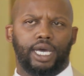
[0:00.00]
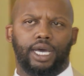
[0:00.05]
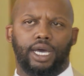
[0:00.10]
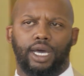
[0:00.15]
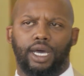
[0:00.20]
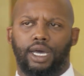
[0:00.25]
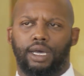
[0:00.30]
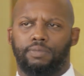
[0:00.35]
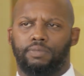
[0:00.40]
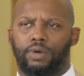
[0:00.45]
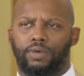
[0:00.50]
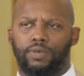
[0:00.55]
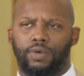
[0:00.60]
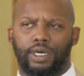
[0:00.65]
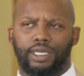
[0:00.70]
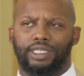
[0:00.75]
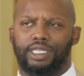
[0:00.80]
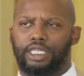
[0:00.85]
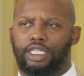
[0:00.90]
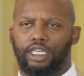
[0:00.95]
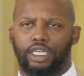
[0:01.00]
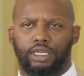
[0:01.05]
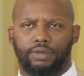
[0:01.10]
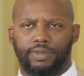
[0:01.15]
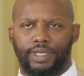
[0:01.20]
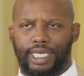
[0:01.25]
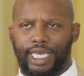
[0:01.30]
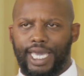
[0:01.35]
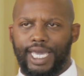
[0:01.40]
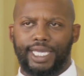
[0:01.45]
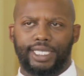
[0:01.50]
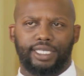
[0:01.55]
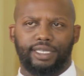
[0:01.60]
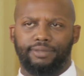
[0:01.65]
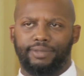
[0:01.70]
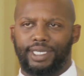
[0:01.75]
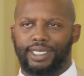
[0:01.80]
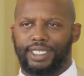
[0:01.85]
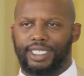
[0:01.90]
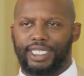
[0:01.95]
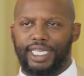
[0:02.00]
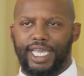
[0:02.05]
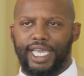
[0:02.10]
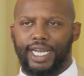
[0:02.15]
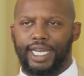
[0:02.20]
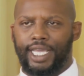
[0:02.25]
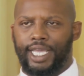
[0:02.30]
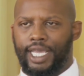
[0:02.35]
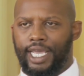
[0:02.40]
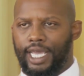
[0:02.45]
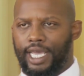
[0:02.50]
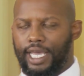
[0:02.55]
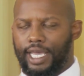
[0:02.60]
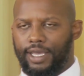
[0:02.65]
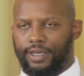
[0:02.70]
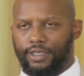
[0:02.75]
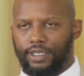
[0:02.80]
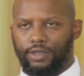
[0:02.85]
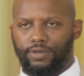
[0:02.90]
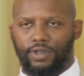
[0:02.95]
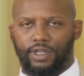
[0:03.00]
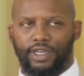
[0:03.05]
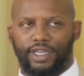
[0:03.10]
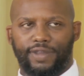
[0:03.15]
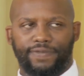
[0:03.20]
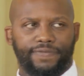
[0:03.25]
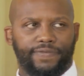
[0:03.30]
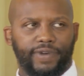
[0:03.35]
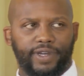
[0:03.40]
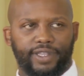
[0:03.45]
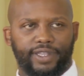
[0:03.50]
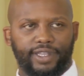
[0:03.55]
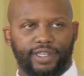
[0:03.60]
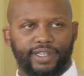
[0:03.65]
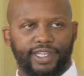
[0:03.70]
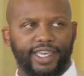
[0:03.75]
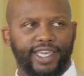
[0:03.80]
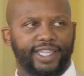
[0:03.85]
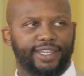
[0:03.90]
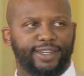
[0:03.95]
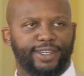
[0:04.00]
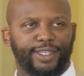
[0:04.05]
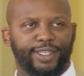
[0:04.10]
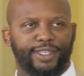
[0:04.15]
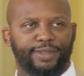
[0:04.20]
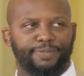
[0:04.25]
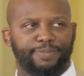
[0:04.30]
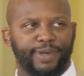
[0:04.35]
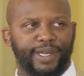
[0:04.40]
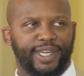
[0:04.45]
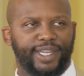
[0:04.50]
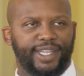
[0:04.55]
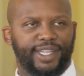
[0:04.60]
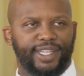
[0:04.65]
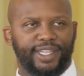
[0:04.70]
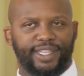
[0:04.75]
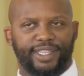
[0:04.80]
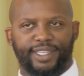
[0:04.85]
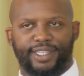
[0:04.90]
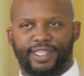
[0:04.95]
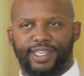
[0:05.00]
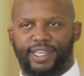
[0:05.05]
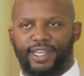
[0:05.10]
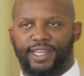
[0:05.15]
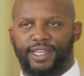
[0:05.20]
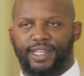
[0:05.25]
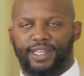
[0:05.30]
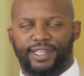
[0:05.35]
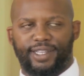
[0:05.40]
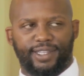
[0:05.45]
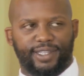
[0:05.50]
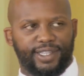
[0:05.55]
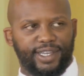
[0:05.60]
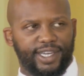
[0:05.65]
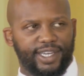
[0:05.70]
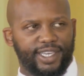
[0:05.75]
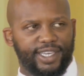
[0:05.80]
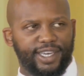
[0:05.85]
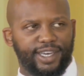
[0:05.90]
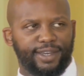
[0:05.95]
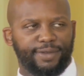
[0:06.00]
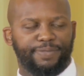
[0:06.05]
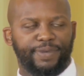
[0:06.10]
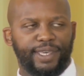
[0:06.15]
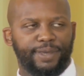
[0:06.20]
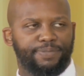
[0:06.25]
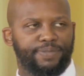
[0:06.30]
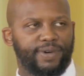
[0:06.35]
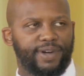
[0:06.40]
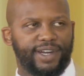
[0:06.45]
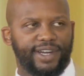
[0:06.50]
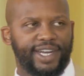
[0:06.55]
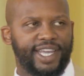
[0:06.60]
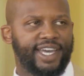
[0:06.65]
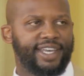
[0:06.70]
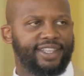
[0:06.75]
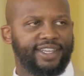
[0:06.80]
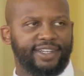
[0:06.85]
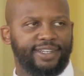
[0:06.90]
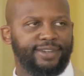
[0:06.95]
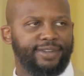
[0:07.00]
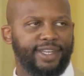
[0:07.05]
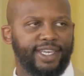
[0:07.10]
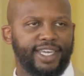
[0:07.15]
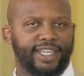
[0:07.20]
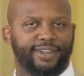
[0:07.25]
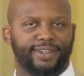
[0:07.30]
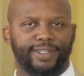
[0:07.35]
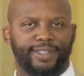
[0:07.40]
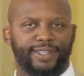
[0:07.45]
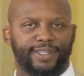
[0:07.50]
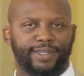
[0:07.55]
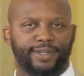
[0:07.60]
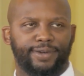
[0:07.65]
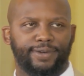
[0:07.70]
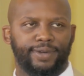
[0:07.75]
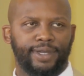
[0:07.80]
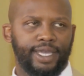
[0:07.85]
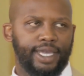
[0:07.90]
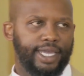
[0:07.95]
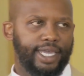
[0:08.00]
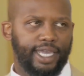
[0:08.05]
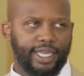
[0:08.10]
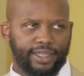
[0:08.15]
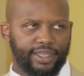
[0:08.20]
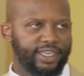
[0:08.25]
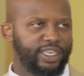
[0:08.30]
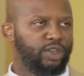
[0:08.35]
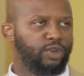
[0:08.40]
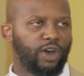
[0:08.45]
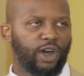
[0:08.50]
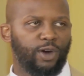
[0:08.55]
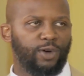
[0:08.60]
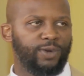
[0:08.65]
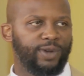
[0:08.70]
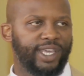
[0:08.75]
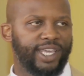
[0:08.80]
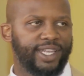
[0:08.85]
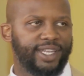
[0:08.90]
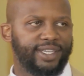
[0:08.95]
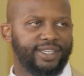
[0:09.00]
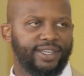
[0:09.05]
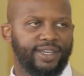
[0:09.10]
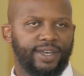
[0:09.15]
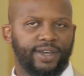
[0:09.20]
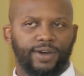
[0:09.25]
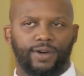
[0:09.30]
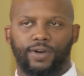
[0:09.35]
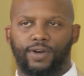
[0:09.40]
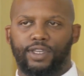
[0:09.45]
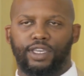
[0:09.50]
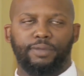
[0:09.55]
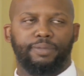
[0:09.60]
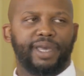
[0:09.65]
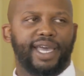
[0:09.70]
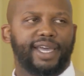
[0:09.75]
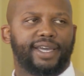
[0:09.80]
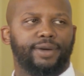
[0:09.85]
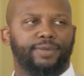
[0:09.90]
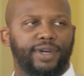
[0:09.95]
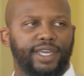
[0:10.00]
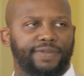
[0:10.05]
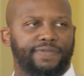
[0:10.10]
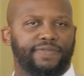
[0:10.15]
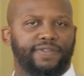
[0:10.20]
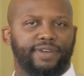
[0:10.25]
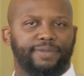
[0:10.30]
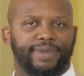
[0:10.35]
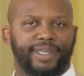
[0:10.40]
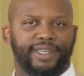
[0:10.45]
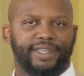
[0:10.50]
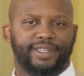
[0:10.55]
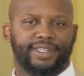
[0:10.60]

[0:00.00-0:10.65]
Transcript: But once a gentleman came to me and said, "You looking for the leaders, but the young people are now the new leaders. So either you own it or you back away from it."